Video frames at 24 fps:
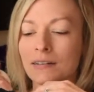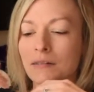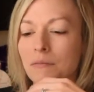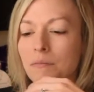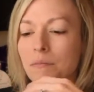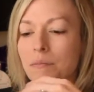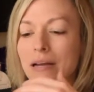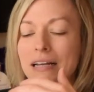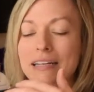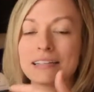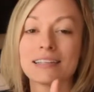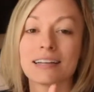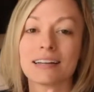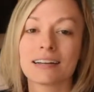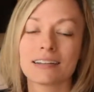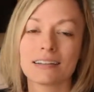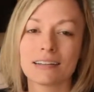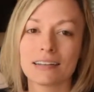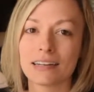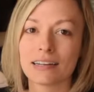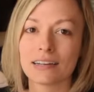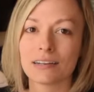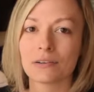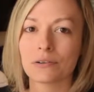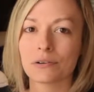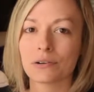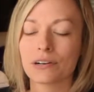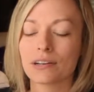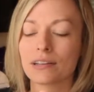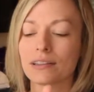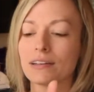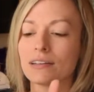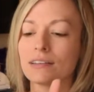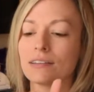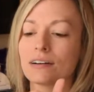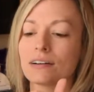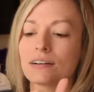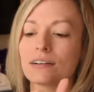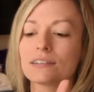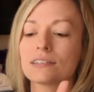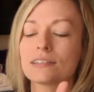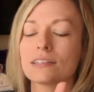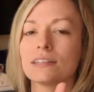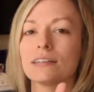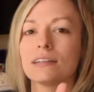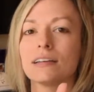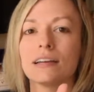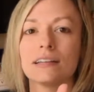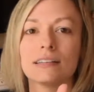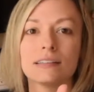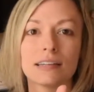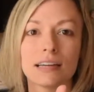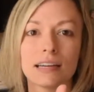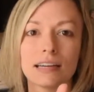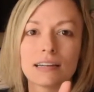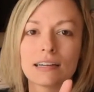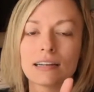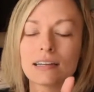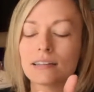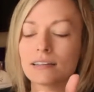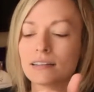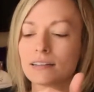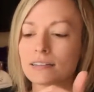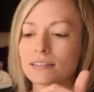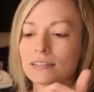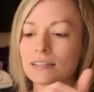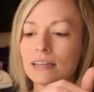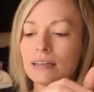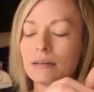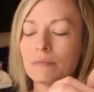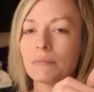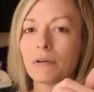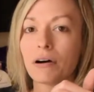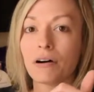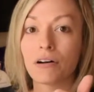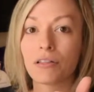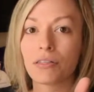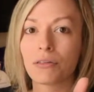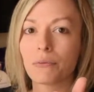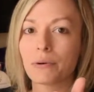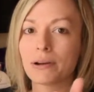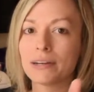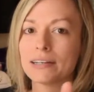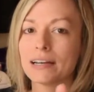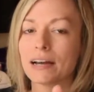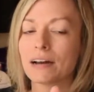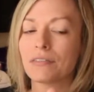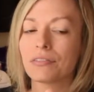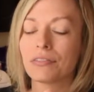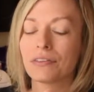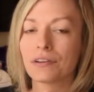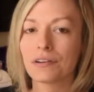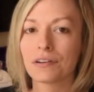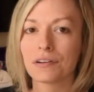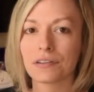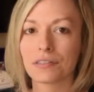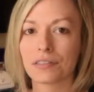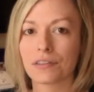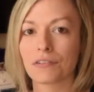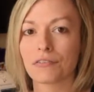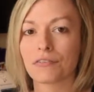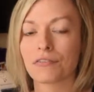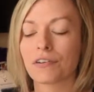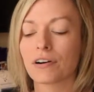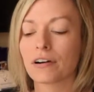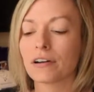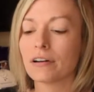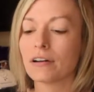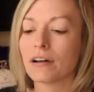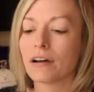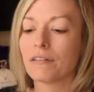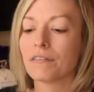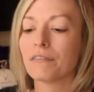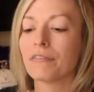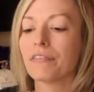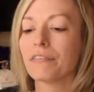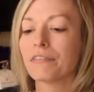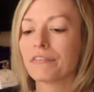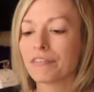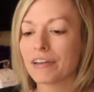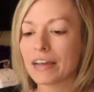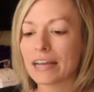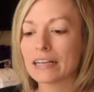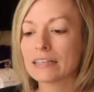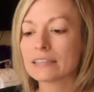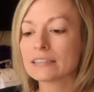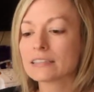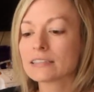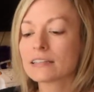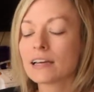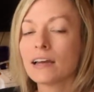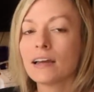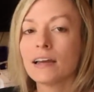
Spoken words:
basically ignoring the darts and taking the seam all the way down the front of the face.